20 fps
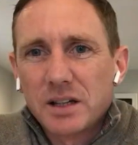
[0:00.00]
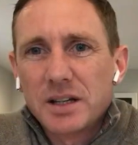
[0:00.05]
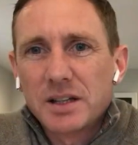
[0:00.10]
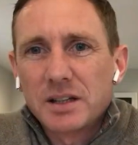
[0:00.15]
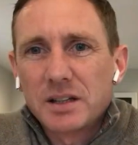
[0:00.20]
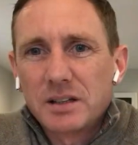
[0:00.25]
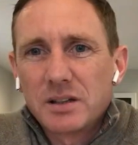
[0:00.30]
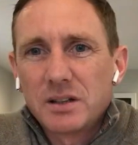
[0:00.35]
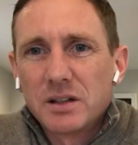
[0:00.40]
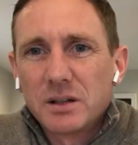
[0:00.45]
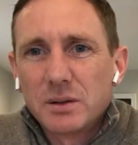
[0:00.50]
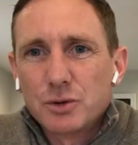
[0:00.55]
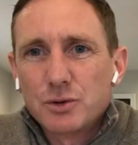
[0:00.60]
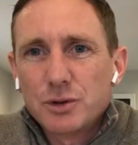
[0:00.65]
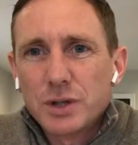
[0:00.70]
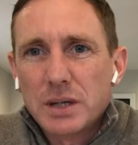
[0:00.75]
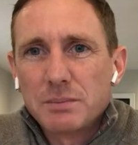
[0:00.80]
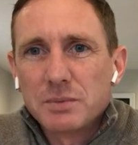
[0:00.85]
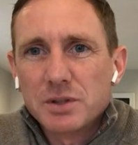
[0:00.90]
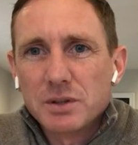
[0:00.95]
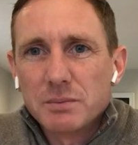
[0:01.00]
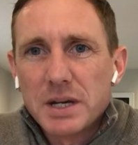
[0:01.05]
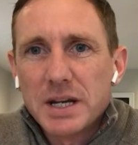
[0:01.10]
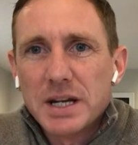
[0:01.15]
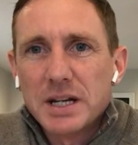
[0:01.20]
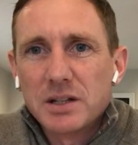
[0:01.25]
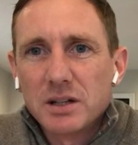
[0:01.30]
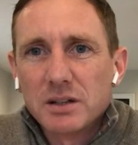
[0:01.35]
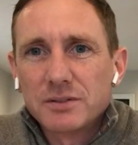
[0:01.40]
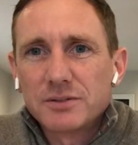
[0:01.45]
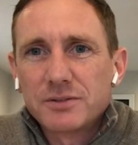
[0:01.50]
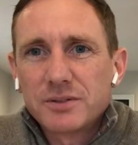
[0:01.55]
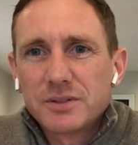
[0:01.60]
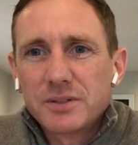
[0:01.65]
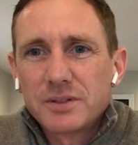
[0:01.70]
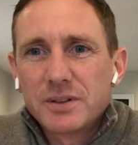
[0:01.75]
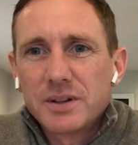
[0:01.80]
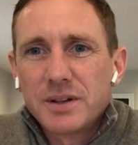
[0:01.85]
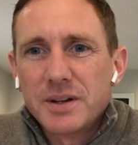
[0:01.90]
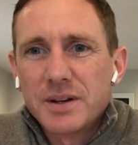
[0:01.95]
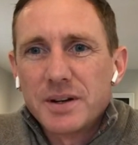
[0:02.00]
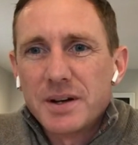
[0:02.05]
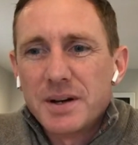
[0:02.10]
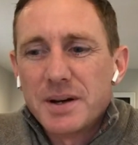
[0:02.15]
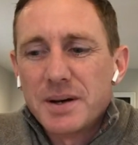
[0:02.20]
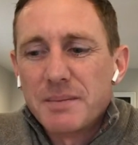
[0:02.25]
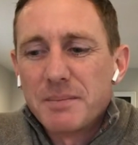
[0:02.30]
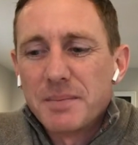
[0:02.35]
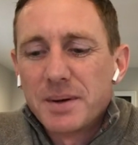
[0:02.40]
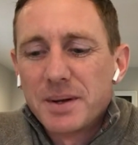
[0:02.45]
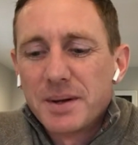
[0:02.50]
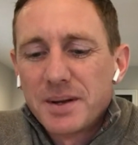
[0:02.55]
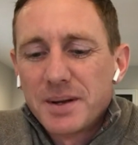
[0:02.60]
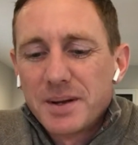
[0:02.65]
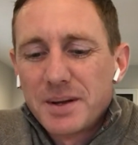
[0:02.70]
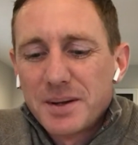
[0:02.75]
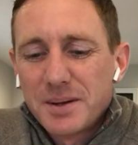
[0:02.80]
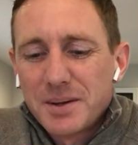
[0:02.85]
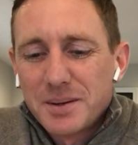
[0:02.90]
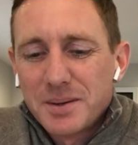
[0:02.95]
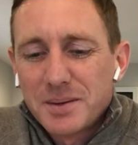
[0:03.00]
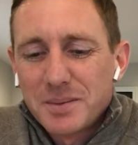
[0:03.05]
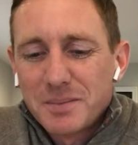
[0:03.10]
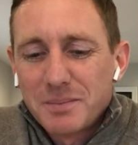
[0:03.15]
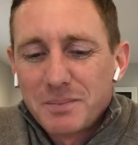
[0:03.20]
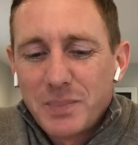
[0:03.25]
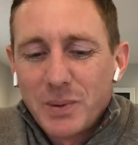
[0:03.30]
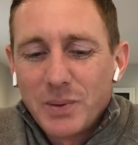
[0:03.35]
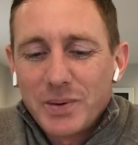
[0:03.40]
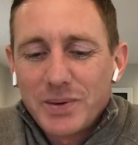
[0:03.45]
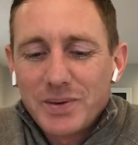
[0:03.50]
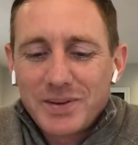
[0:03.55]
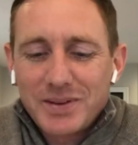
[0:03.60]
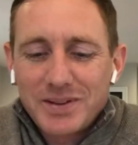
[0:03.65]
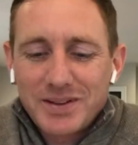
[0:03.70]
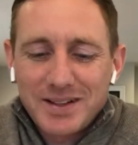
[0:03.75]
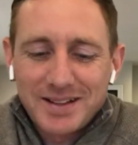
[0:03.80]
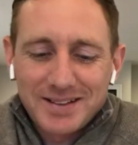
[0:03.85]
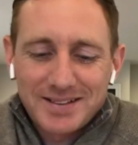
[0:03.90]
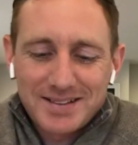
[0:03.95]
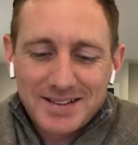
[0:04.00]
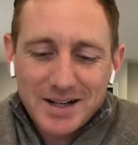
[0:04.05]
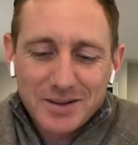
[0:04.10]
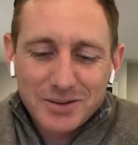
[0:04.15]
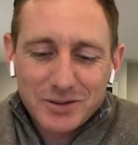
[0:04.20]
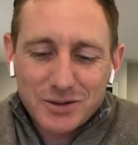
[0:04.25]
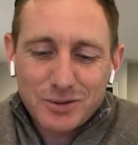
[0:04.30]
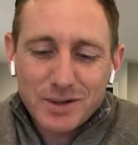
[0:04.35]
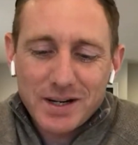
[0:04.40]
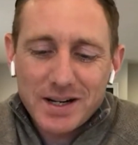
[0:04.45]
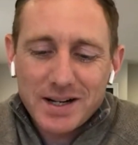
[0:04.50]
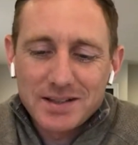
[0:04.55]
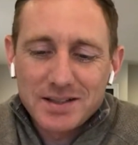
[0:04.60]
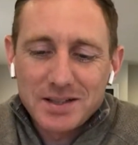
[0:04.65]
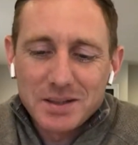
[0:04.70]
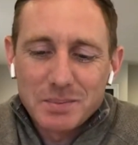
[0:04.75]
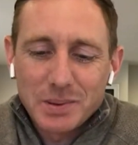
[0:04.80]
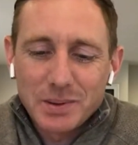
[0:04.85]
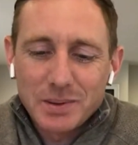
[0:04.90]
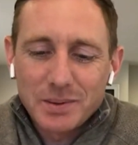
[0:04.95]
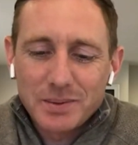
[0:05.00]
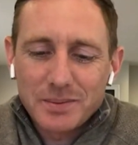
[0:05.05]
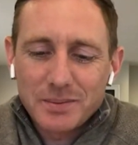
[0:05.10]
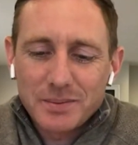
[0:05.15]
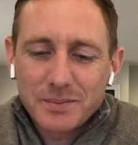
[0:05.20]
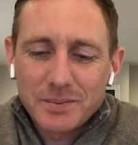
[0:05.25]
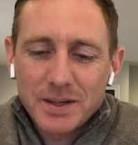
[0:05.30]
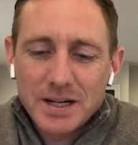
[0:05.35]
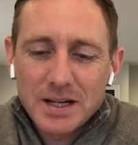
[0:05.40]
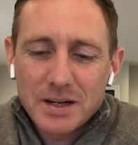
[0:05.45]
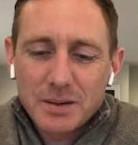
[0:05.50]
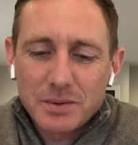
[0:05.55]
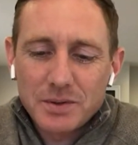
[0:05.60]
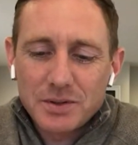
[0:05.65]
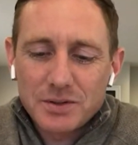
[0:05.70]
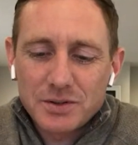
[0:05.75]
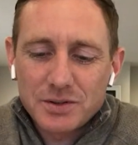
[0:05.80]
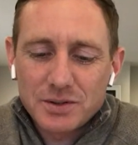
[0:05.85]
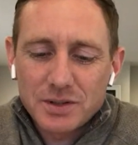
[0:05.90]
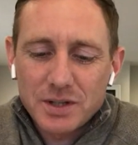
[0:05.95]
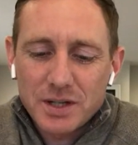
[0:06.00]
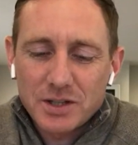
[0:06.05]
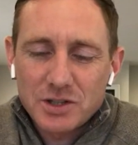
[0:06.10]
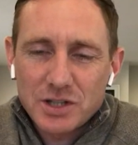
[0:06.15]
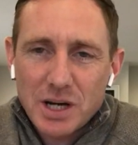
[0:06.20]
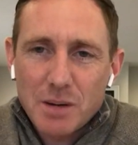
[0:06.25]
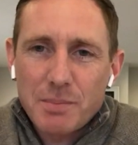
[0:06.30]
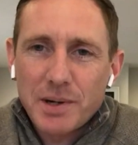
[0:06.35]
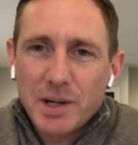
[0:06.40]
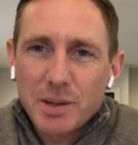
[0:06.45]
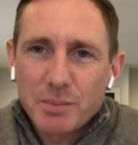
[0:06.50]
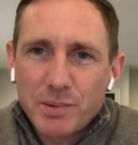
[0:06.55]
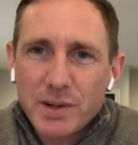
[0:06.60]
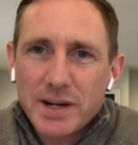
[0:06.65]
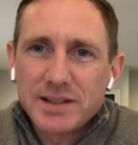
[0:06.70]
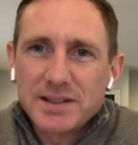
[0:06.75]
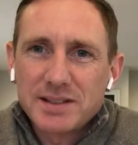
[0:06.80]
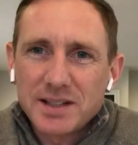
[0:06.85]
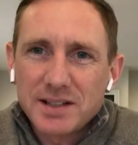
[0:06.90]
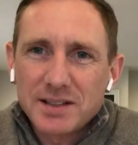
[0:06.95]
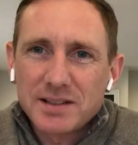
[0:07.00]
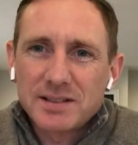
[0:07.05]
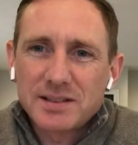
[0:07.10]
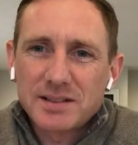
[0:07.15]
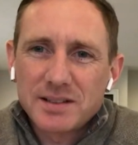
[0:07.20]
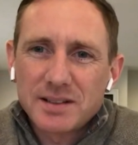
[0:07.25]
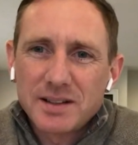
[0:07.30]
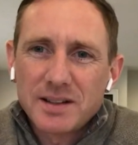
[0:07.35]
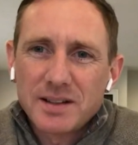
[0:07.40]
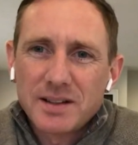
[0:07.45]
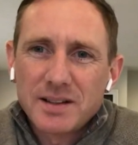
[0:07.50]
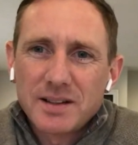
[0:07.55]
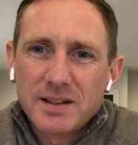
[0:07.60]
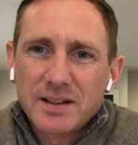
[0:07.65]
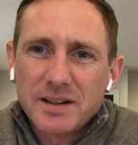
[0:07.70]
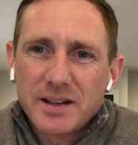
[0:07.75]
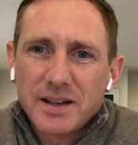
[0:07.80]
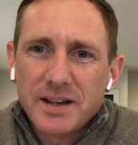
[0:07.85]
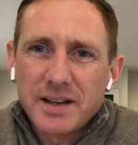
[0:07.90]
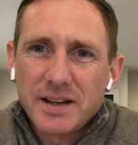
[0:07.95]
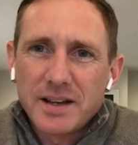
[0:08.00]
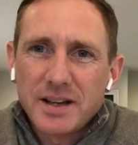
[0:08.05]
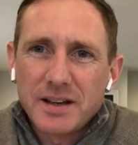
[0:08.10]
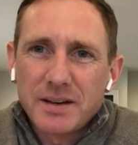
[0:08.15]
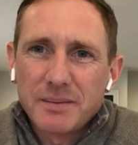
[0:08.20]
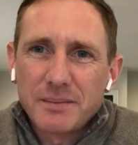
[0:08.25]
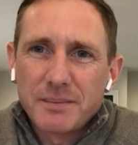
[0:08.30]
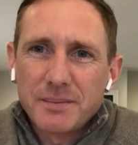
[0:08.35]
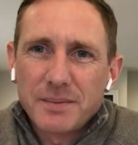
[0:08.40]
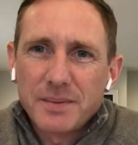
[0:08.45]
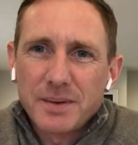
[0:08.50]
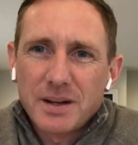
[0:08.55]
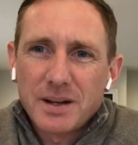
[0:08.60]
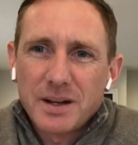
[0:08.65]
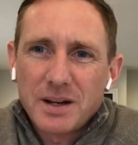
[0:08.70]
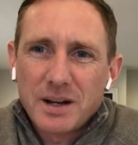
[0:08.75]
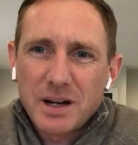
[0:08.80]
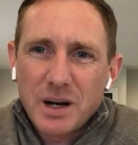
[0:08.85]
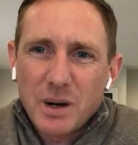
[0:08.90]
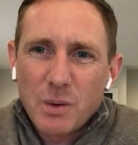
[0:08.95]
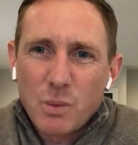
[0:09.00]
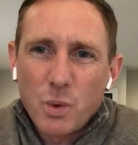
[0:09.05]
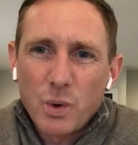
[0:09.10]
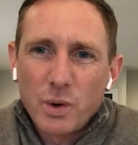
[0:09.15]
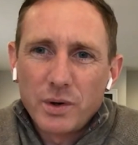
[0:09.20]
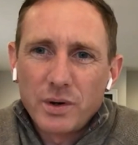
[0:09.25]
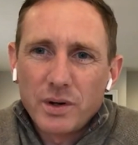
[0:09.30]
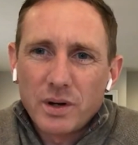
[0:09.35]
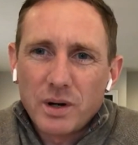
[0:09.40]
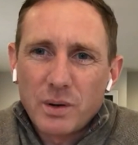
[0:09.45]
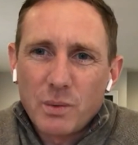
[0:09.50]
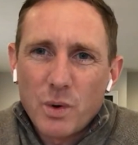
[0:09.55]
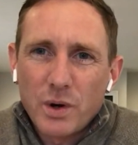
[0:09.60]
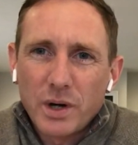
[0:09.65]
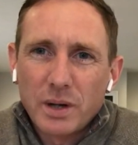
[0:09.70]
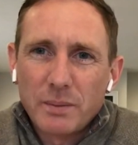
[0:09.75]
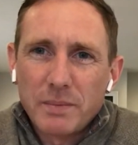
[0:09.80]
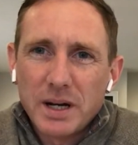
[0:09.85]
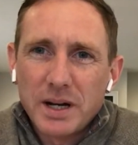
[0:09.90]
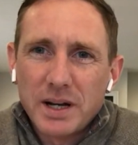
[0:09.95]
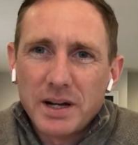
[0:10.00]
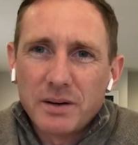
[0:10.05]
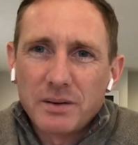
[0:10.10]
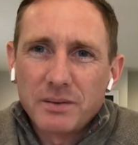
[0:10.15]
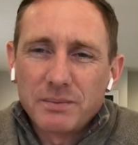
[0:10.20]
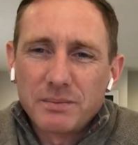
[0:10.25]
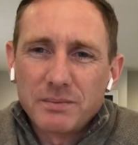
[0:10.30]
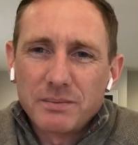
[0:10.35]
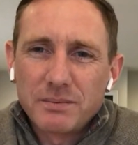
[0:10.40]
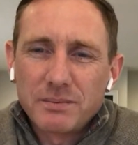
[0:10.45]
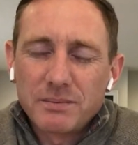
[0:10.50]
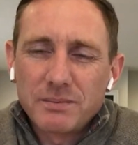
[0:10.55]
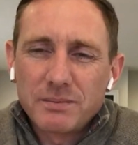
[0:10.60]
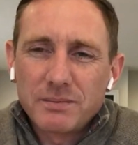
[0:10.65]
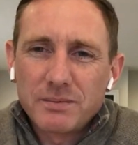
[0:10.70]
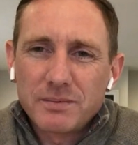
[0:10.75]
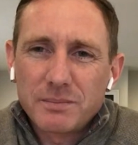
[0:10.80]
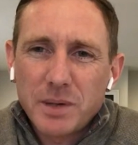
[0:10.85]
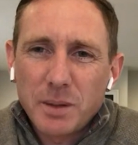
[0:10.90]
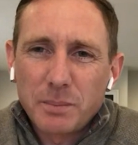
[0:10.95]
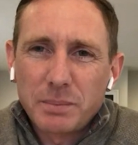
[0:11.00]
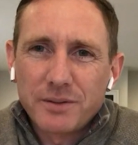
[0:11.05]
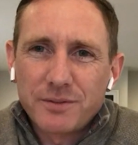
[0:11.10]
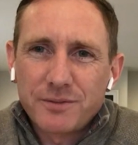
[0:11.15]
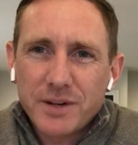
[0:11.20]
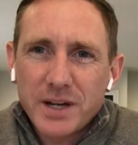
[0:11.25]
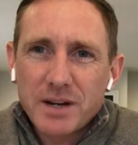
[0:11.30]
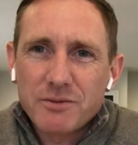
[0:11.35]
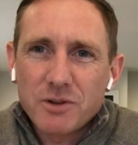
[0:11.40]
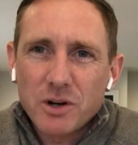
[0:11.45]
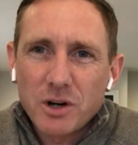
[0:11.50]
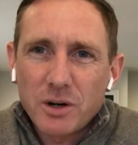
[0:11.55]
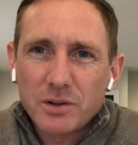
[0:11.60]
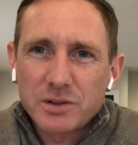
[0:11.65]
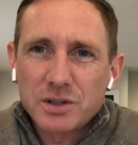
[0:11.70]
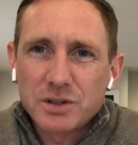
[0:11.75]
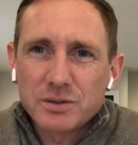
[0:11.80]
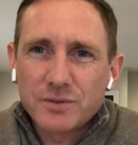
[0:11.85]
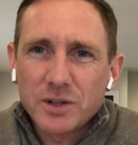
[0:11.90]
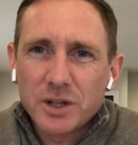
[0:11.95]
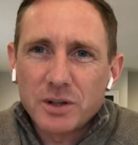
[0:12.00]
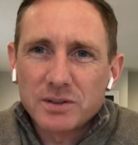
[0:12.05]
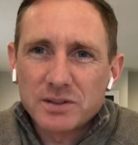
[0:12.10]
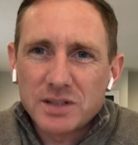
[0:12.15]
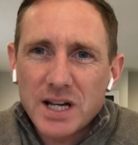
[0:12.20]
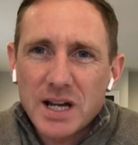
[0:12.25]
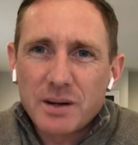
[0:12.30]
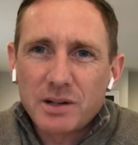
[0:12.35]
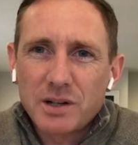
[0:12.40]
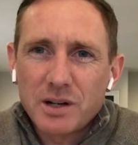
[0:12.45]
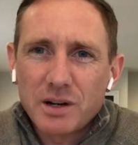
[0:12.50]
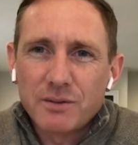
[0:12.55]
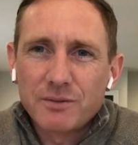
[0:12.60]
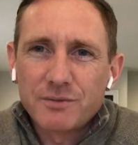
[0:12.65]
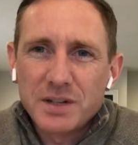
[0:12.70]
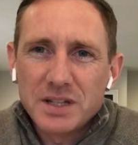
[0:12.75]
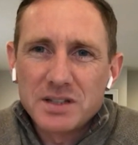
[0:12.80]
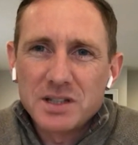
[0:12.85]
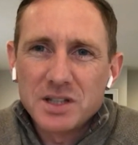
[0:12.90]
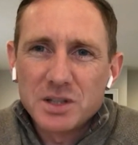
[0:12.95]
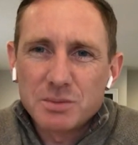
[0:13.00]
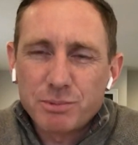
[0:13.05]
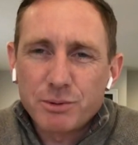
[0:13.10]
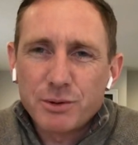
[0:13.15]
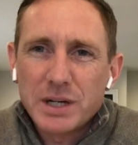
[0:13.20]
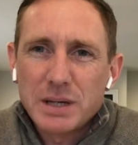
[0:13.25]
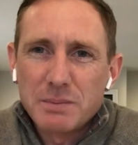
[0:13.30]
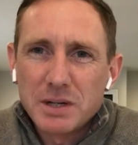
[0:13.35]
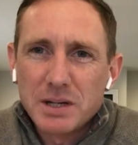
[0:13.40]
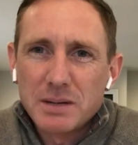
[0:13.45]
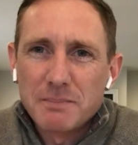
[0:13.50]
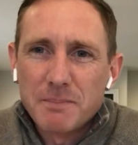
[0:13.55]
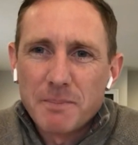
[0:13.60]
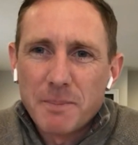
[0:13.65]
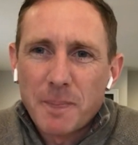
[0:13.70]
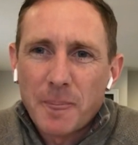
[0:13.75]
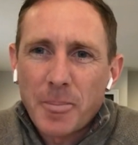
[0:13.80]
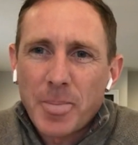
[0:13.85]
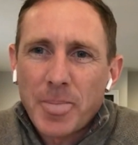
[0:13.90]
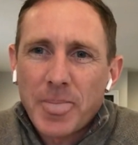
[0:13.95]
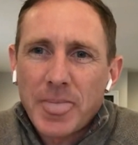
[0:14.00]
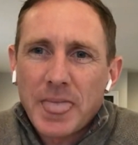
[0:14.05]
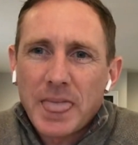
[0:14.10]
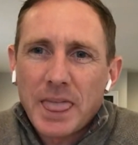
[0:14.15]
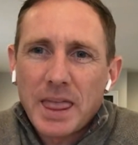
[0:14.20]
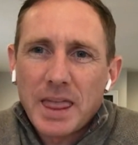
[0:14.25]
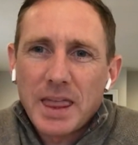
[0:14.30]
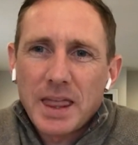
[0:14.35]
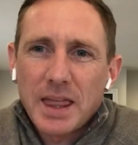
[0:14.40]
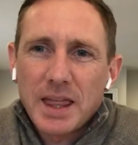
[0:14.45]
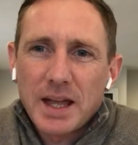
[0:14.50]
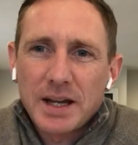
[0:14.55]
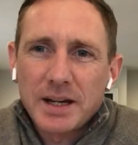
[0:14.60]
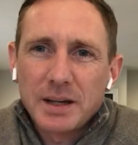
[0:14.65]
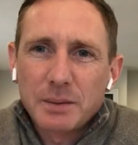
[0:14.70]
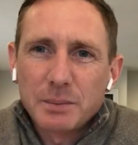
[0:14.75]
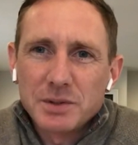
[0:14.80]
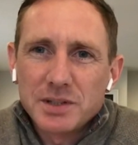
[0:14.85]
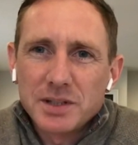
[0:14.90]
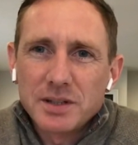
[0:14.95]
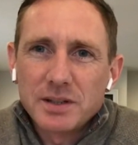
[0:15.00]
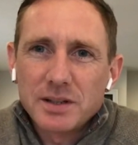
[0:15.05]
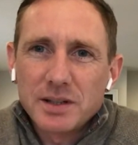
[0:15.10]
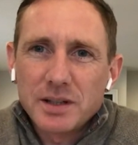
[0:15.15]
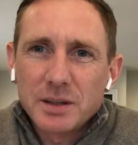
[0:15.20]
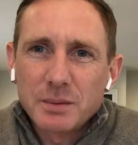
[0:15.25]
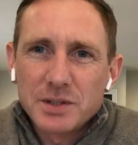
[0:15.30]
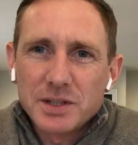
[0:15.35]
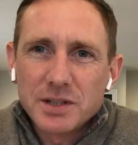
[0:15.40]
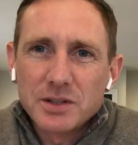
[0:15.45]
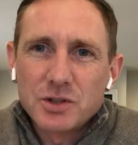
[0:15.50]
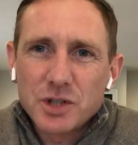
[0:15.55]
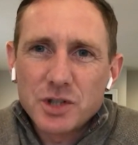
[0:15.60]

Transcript: like, you know, dreams are made of. But it sounds crazy, but when I was a champion apprentice, I won on one of my probably favourite horses of all time called Vintage Premium. And it was in